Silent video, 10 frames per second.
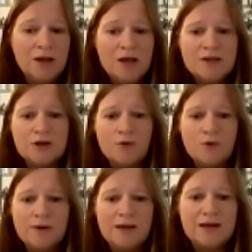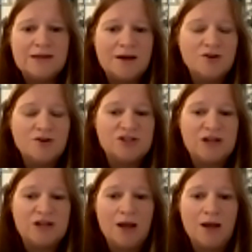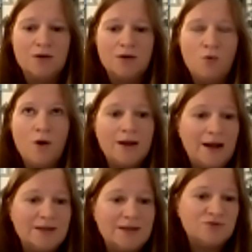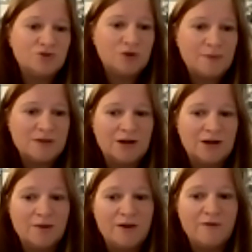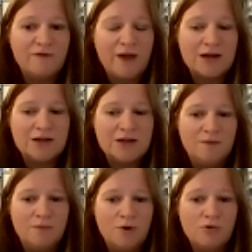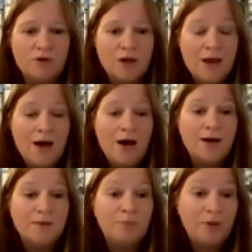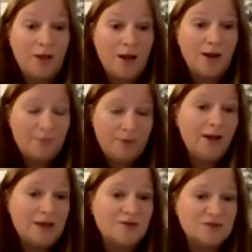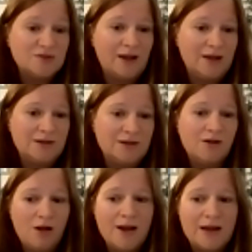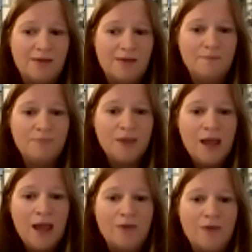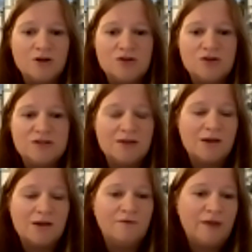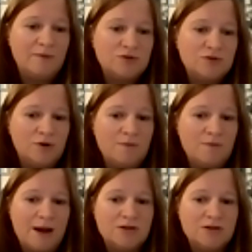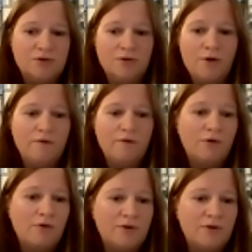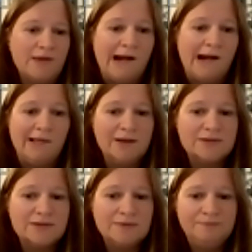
So we really need to understand what kinds of treatments are going to be effective in both plugging those glands, unclogging them, and reducing the inflammatory and bacterial overgrowth on the eyelids.